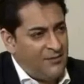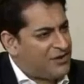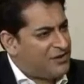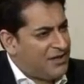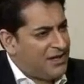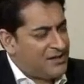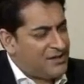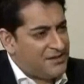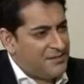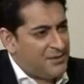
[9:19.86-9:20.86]
Any Russian
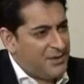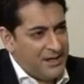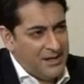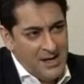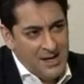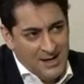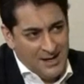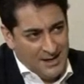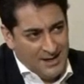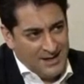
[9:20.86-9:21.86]
connections between
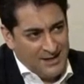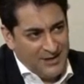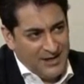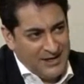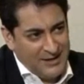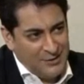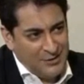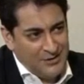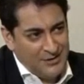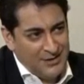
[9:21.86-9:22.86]
Hillary
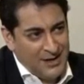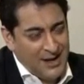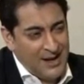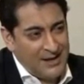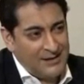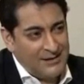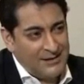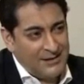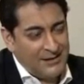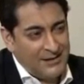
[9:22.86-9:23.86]
Clinton
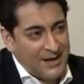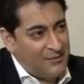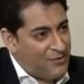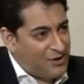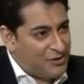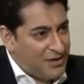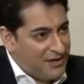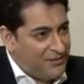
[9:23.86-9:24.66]
and Russia?